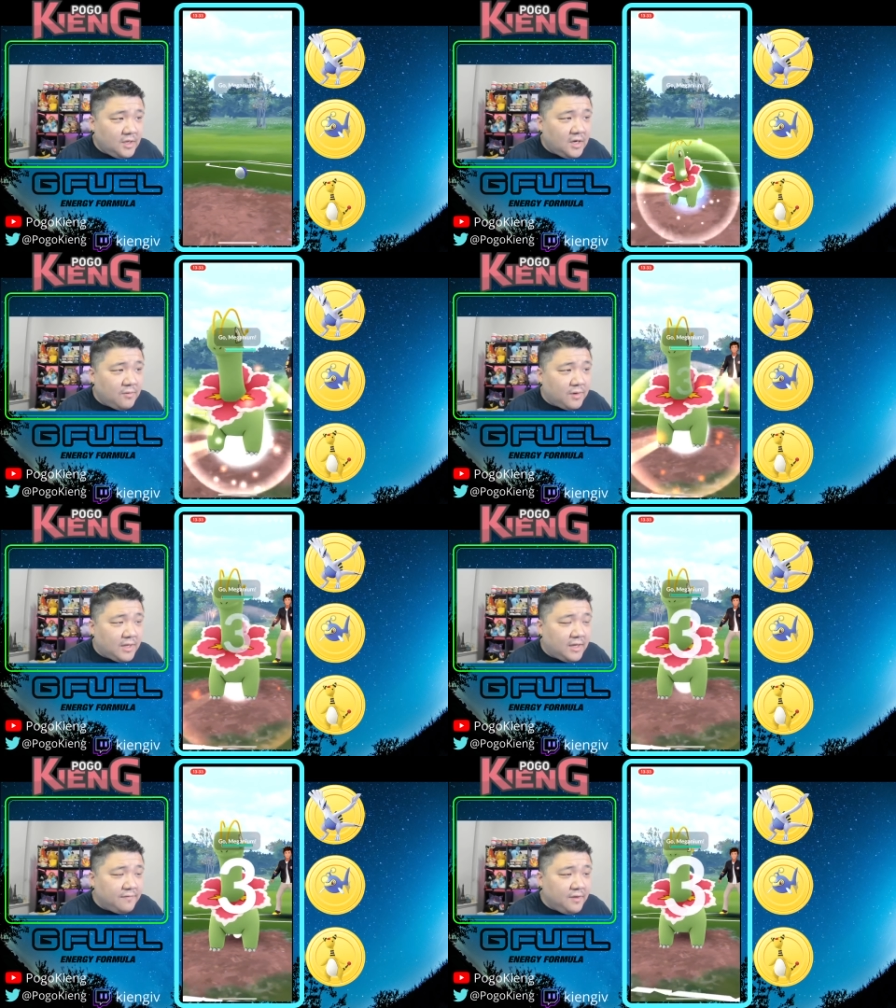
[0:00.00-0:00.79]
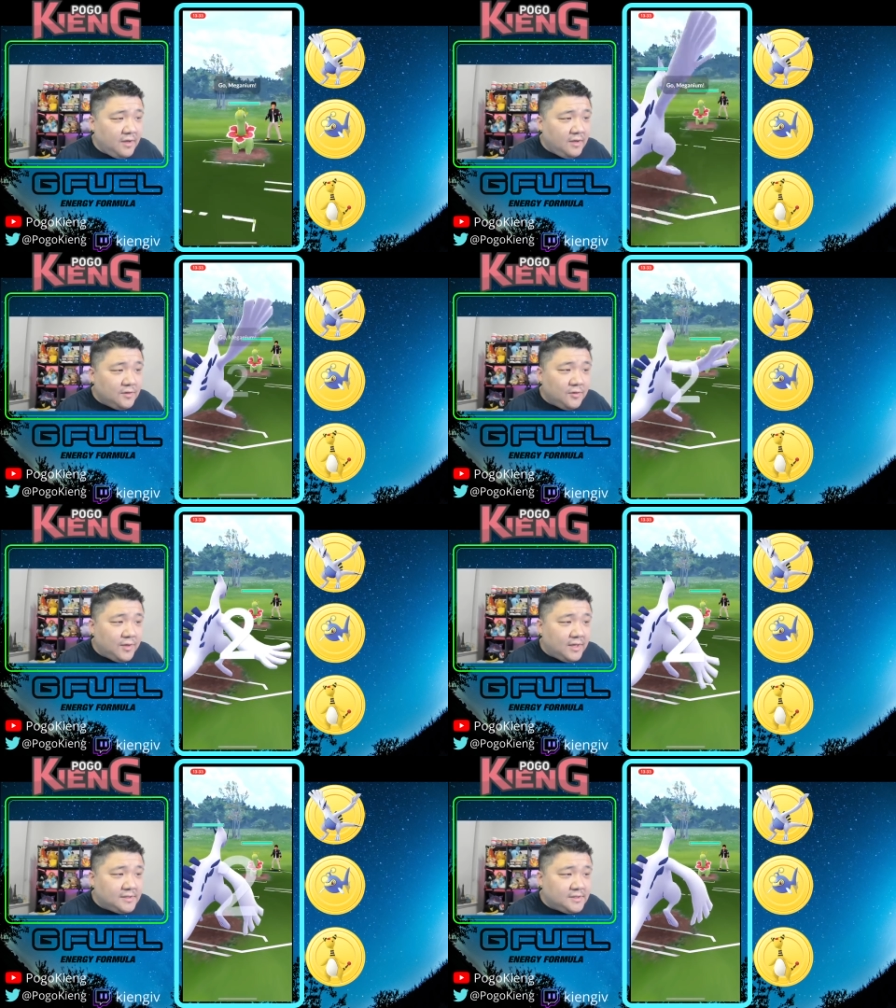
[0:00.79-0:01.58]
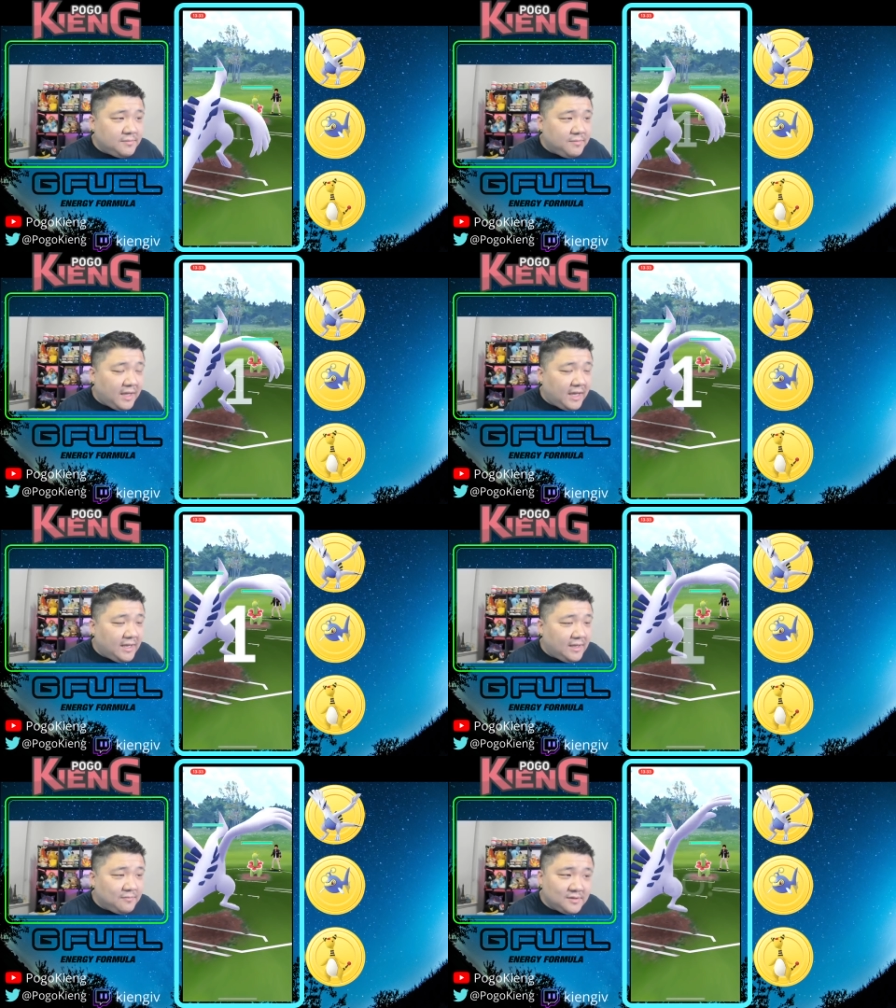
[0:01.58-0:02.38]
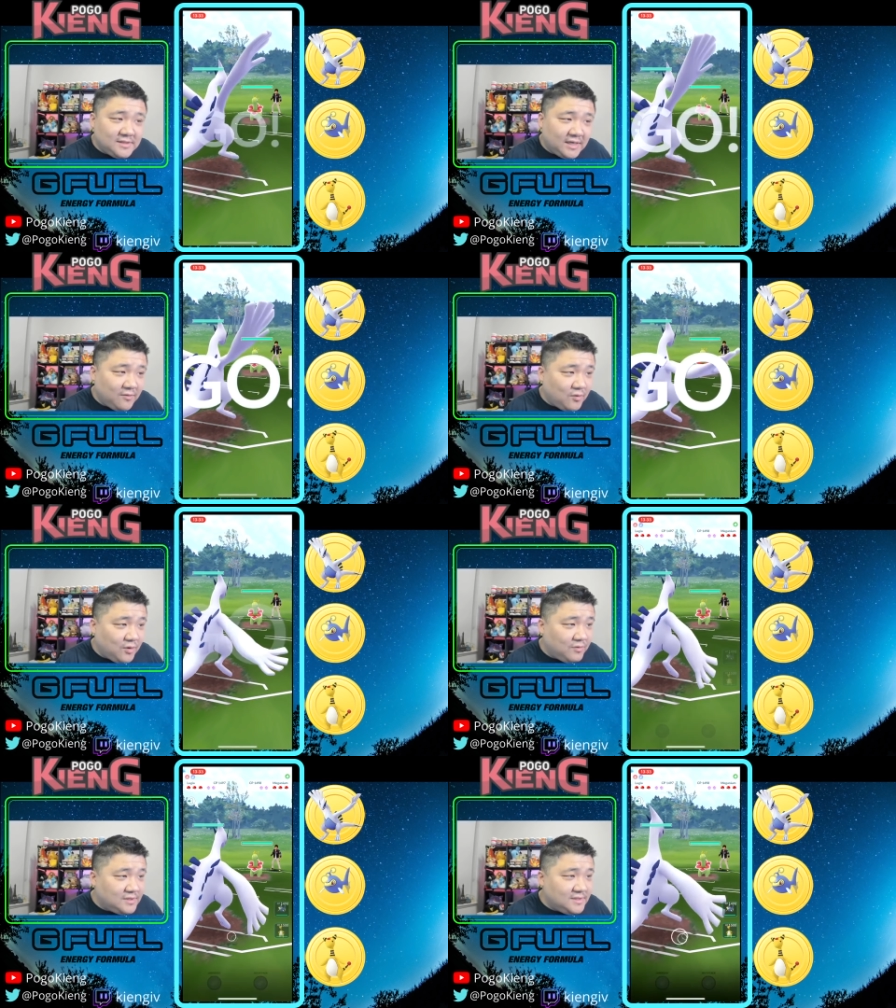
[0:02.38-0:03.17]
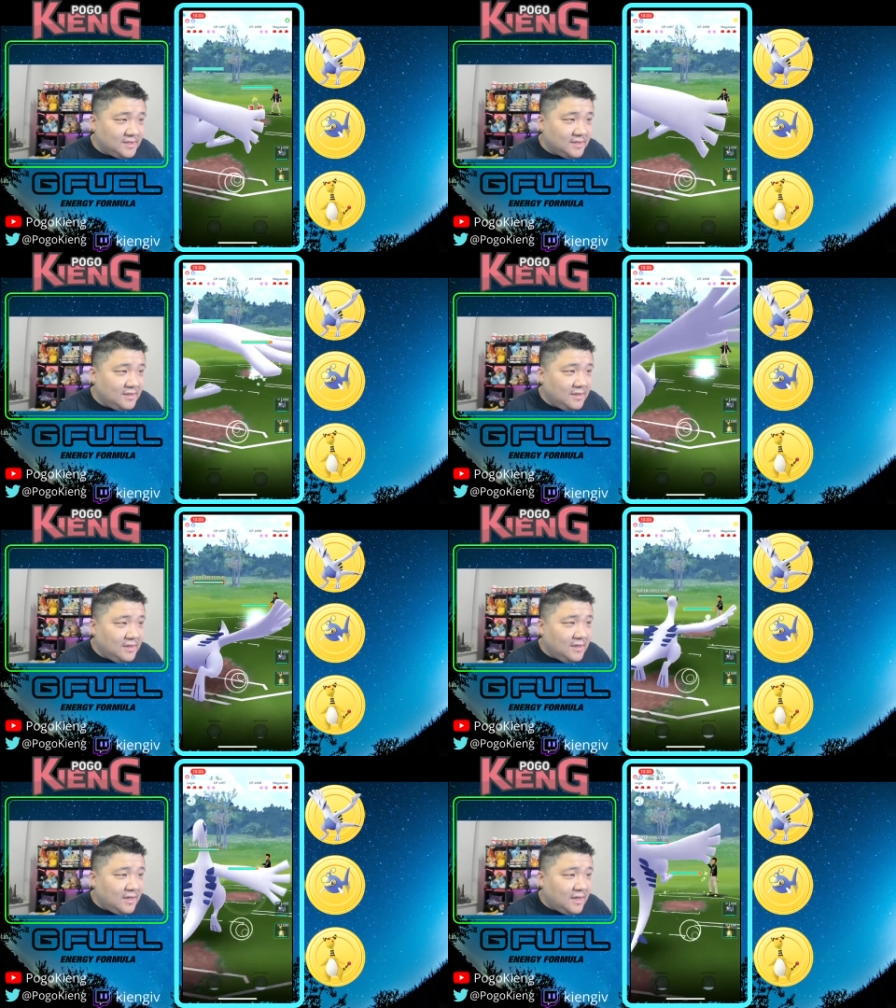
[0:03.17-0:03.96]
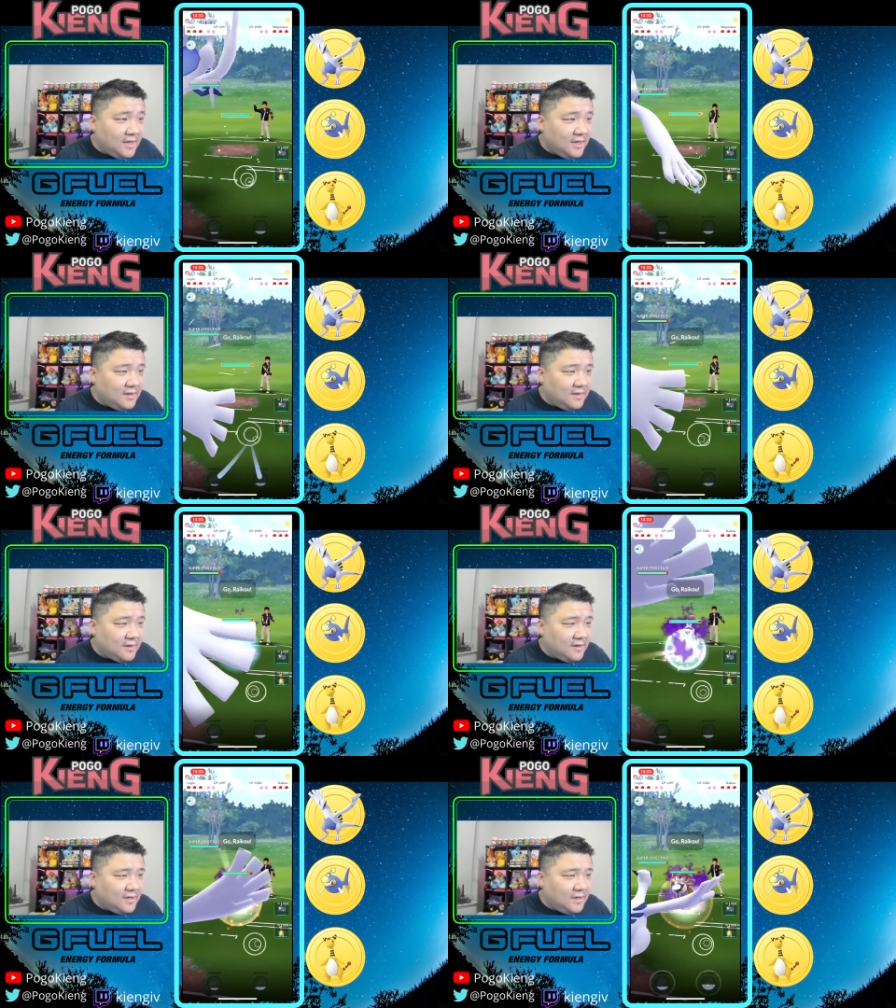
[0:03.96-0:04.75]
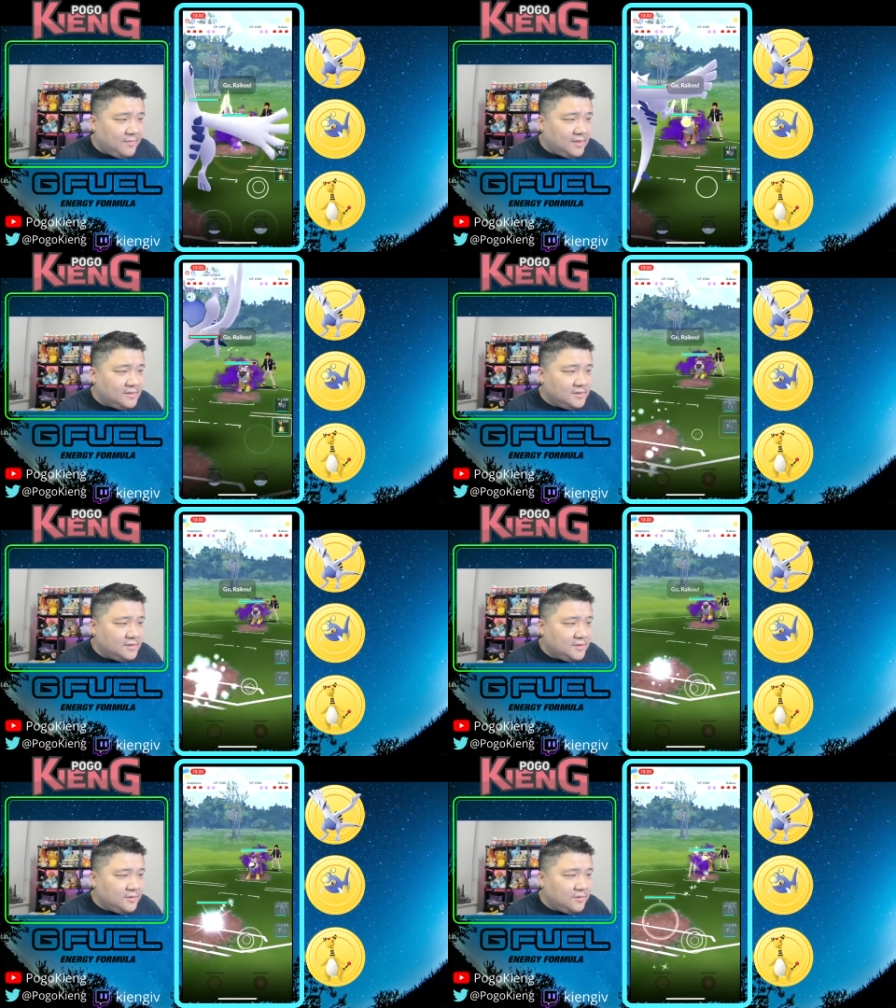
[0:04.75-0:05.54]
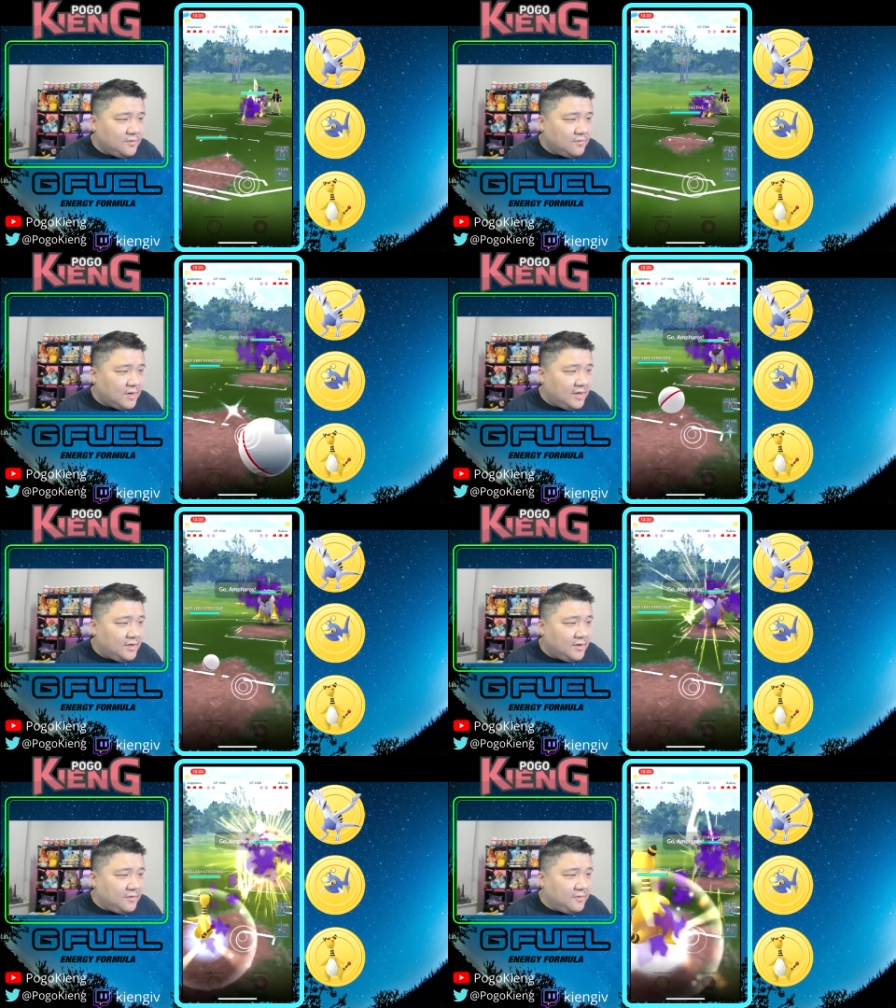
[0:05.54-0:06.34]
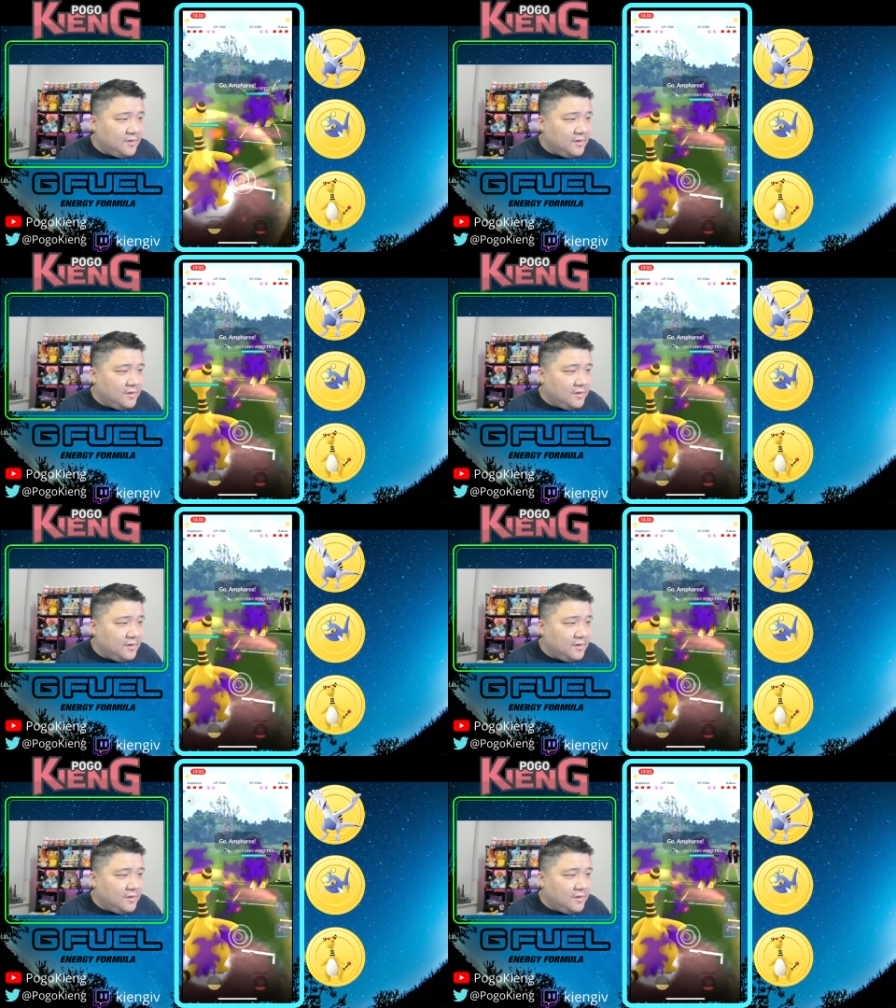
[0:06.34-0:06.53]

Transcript: All right, we're going to have Lugia into Meganium, exactly where you want to see it. And they're going to come into Raikou.